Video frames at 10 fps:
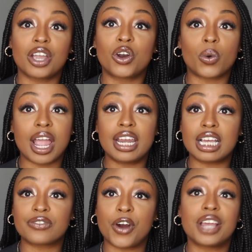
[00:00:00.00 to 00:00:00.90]
great
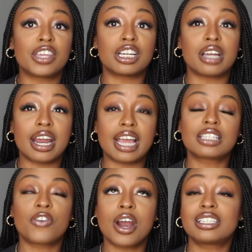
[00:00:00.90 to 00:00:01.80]
as far
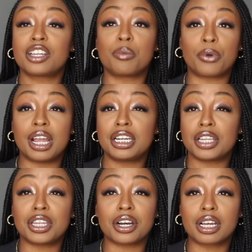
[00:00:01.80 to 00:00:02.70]
as their brand
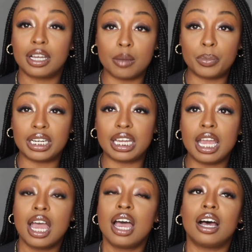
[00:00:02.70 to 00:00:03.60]
and their company,
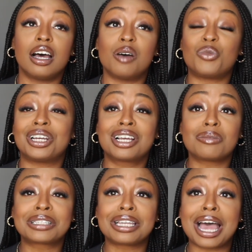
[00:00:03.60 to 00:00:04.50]
when it
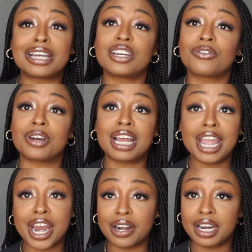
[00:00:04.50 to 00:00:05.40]
comes to like different
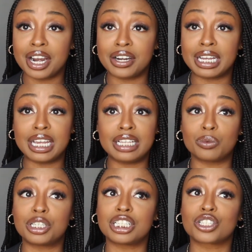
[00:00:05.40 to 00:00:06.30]
hair care needs,
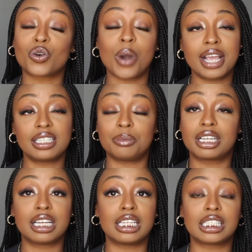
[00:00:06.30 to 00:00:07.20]
which is crazy
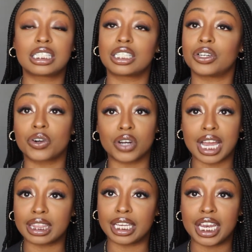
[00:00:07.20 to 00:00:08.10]
because your girl
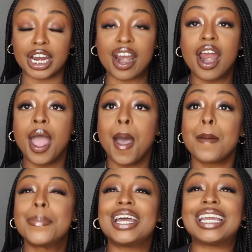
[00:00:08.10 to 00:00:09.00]
got the care.
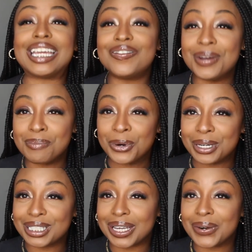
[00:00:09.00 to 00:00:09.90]
But even more
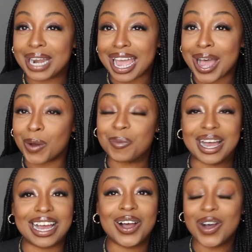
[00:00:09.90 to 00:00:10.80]
so now,
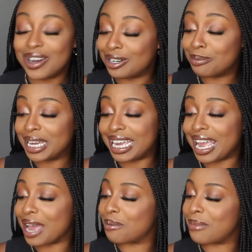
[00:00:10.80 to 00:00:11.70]
my
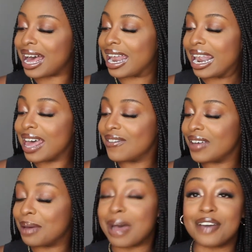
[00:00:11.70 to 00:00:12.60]
homie and my
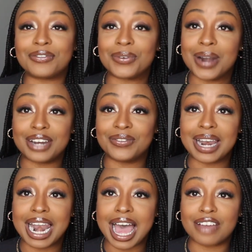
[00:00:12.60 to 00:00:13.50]
lover, my friend for
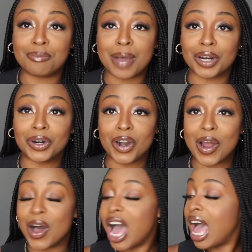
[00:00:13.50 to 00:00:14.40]
life, my
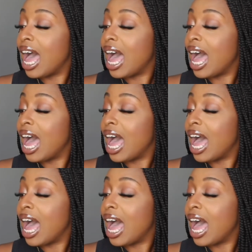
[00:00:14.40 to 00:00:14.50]
girl,